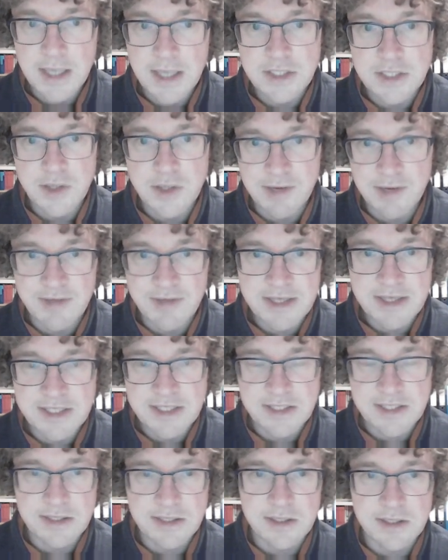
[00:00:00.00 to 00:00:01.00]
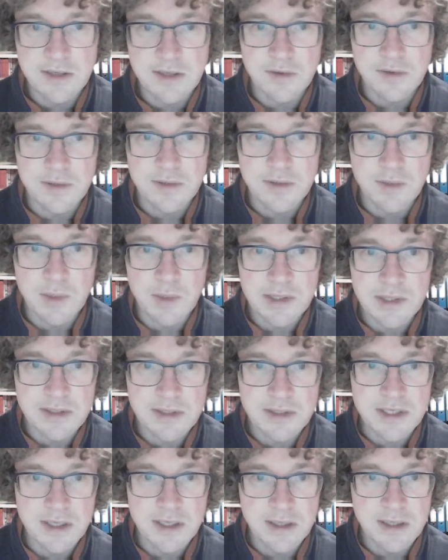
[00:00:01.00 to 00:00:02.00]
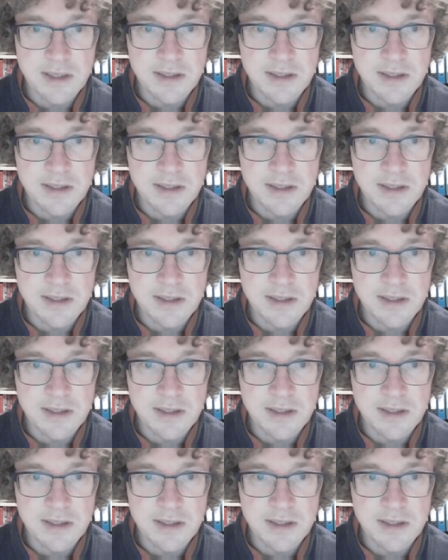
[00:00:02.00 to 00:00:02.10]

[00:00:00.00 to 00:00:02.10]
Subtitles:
So if that's what the